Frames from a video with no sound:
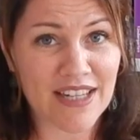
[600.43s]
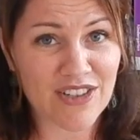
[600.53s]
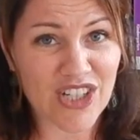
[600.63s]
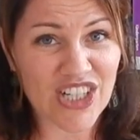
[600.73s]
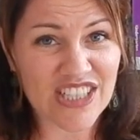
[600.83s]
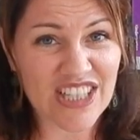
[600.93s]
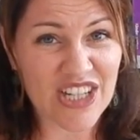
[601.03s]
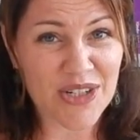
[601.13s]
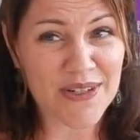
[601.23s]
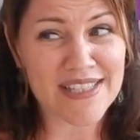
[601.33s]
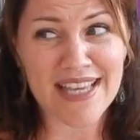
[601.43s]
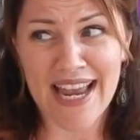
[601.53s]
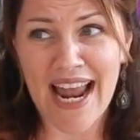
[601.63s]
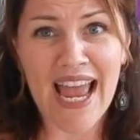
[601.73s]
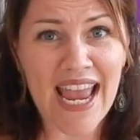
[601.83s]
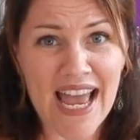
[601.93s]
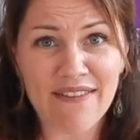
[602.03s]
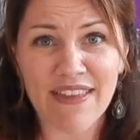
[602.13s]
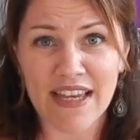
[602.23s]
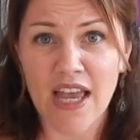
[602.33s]
kindergarten, though, is that I
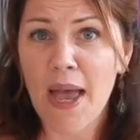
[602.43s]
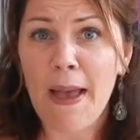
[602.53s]
have like